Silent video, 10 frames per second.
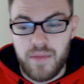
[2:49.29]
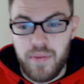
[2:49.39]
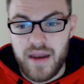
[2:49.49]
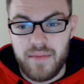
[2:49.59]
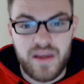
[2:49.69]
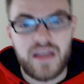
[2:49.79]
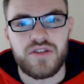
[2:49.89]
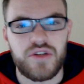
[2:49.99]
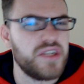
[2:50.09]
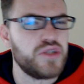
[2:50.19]
depending, because
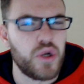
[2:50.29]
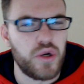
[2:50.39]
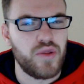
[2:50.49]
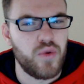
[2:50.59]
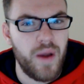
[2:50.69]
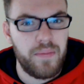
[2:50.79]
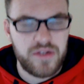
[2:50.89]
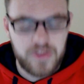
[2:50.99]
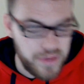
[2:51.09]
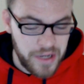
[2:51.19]
you could dirty the
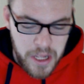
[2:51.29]
weapons, but